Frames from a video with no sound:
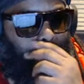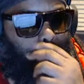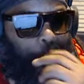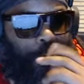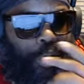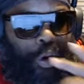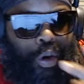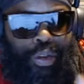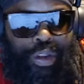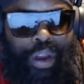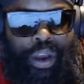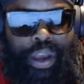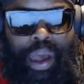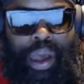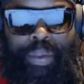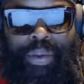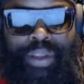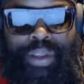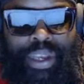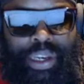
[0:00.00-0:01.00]
So who's their
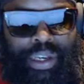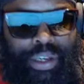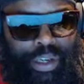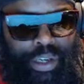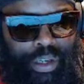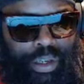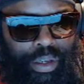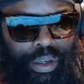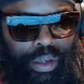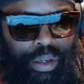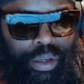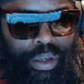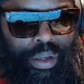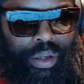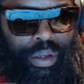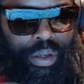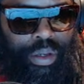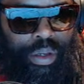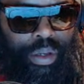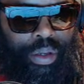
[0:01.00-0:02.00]
competition
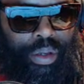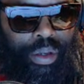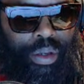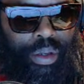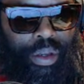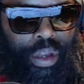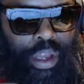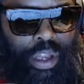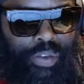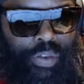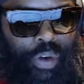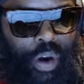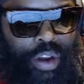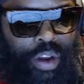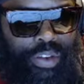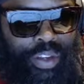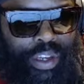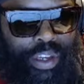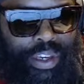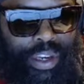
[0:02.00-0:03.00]
as far
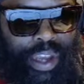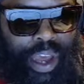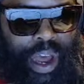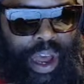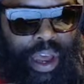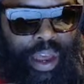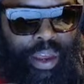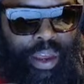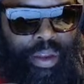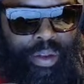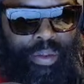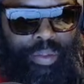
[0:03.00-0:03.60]
as CGI?